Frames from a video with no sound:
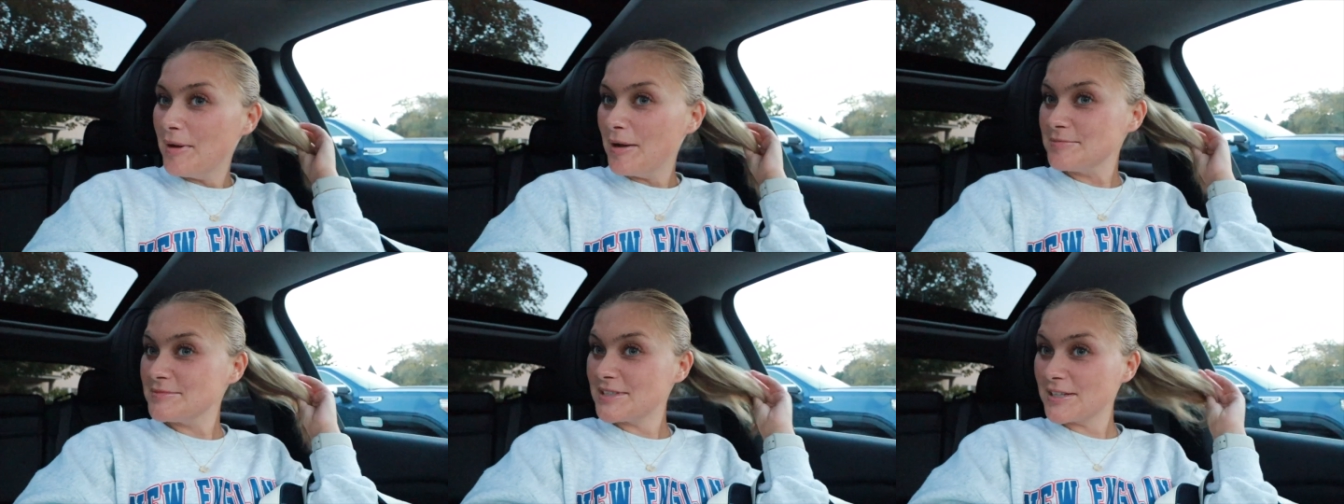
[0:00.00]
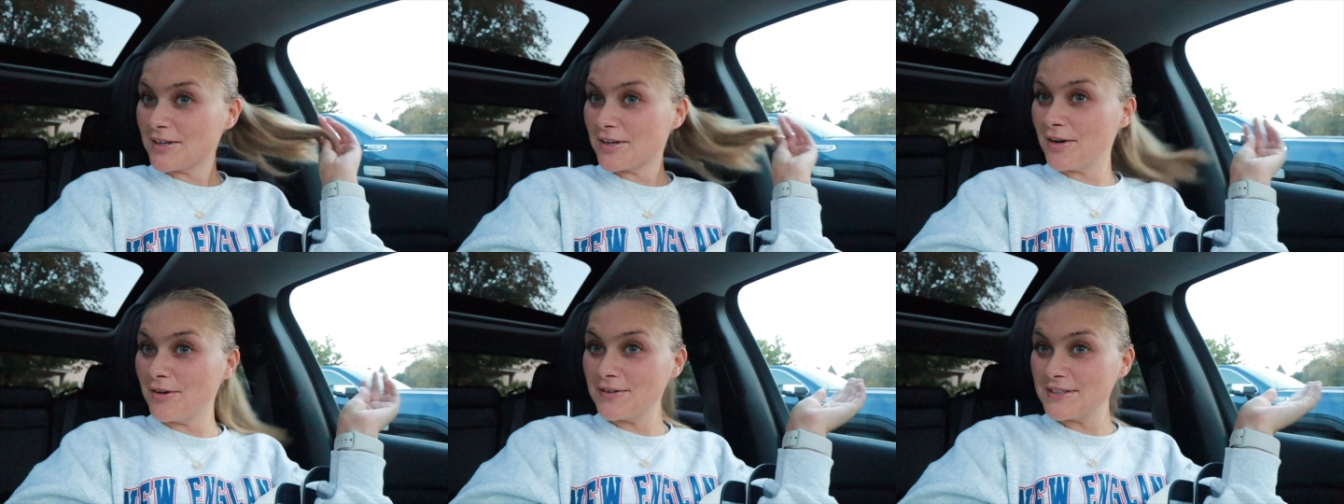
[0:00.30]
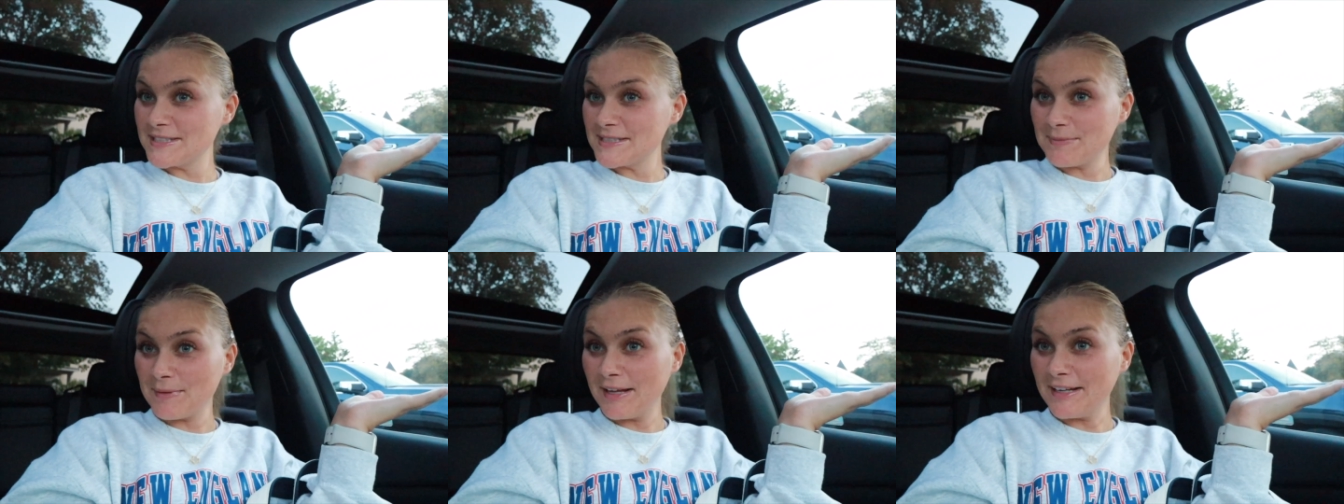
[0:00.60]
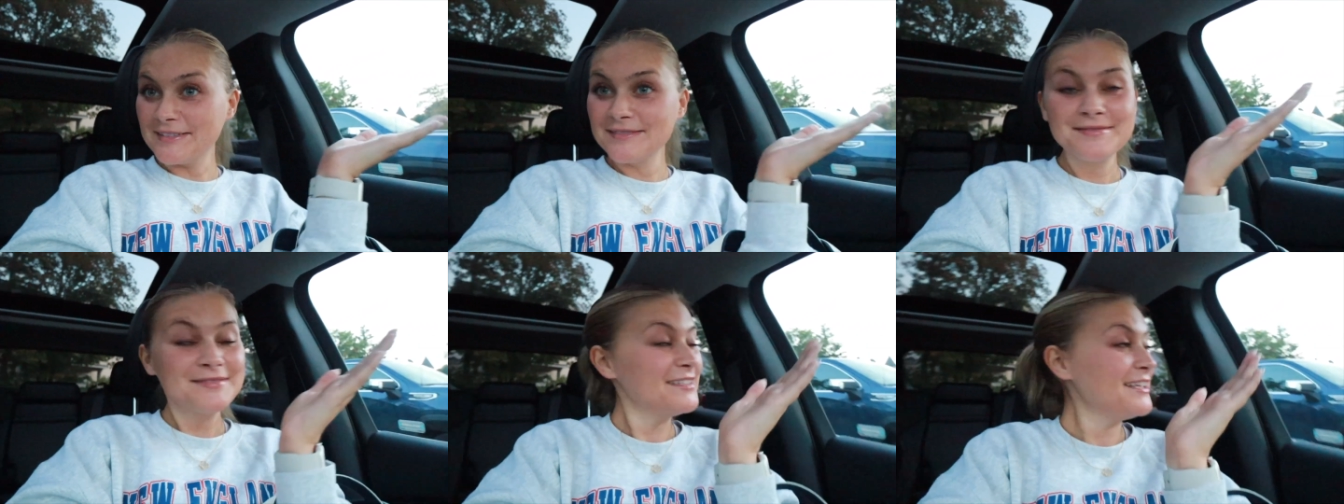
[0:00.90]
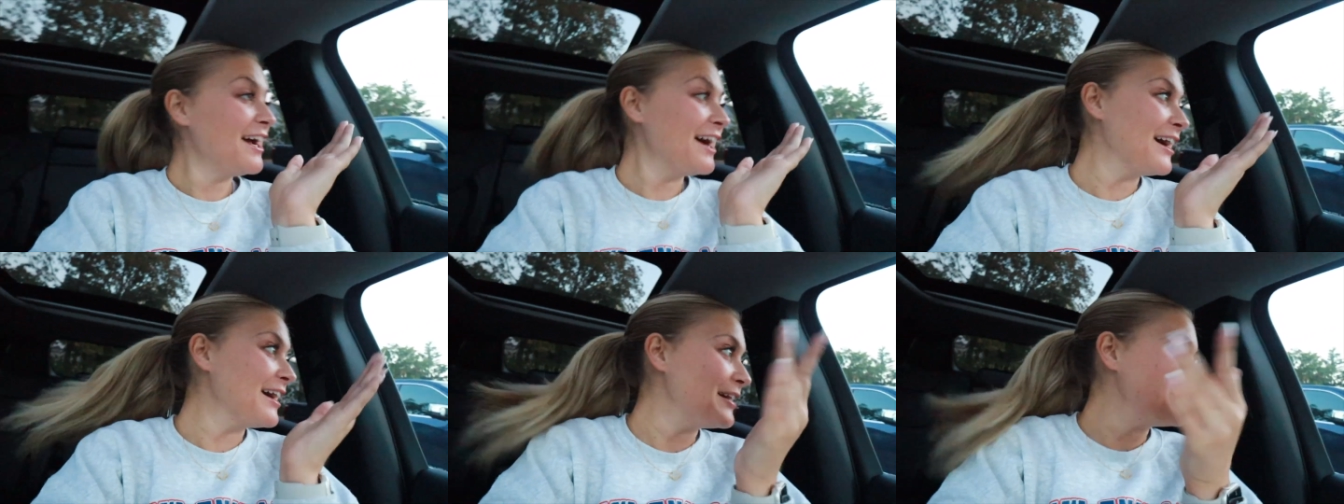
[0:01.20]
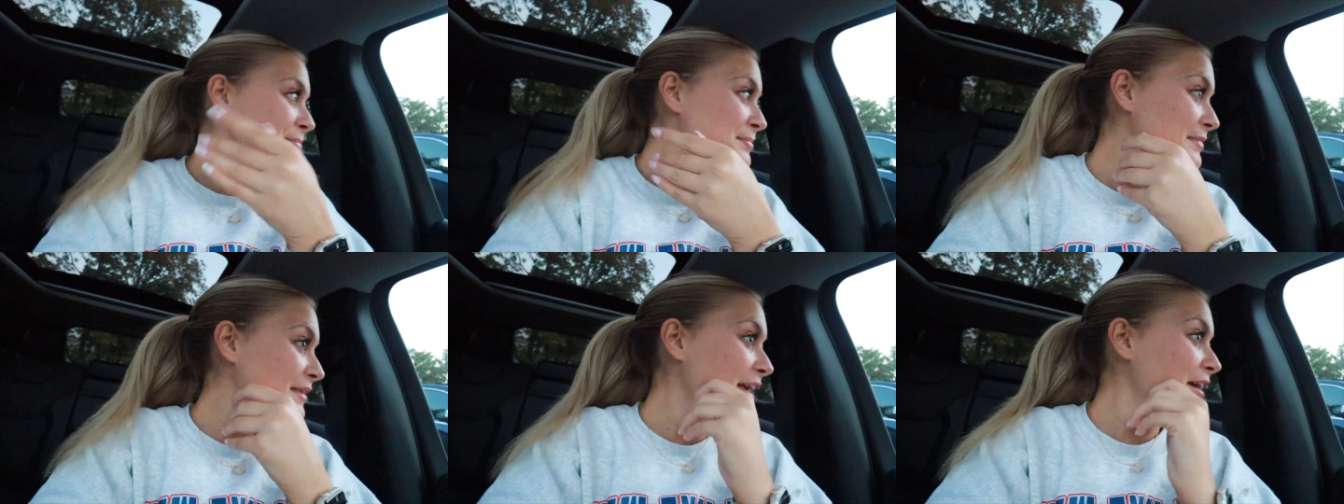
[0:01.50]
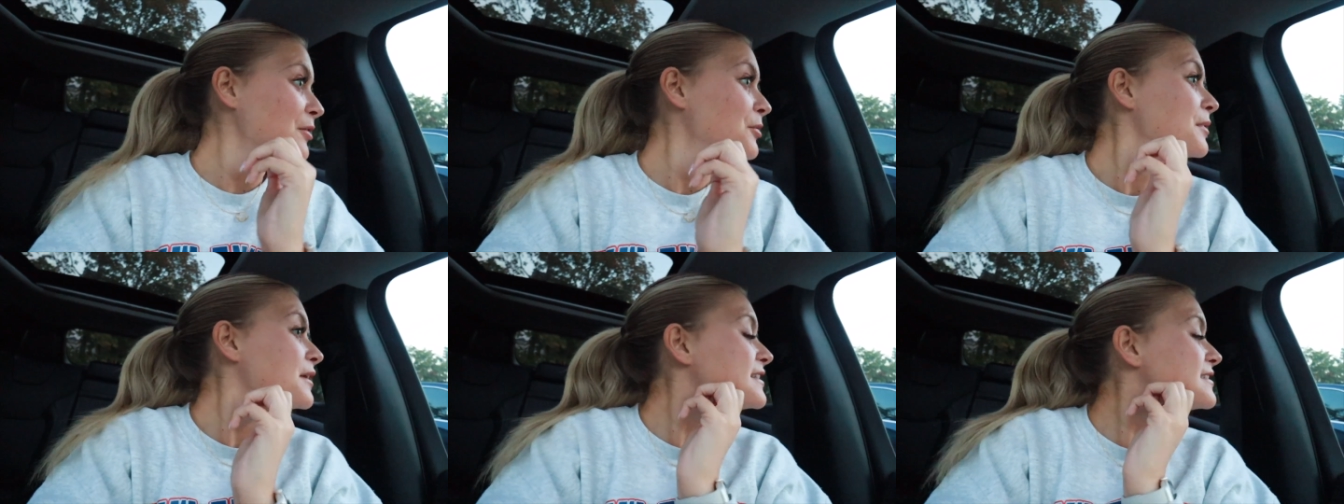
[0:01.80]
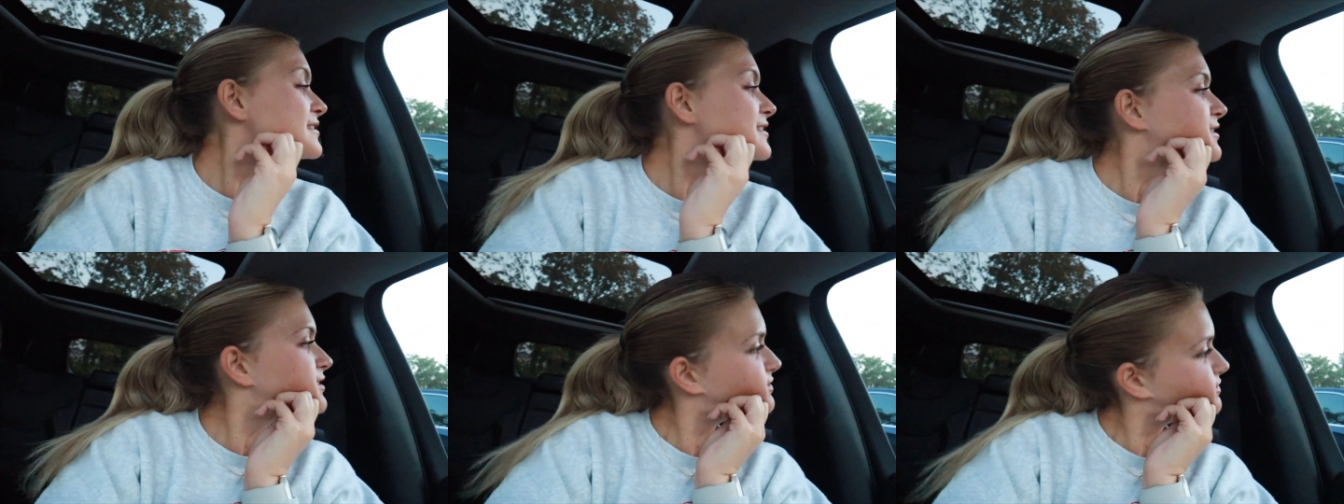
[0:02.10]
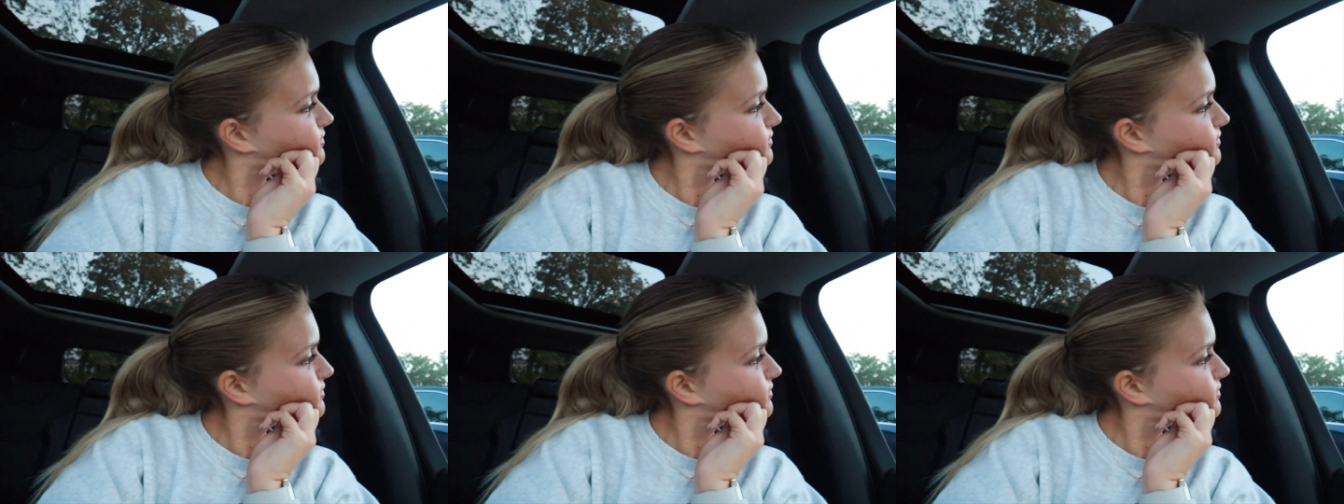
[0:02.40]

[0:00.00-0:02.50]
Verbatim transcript: I'm going to spin, um, like always.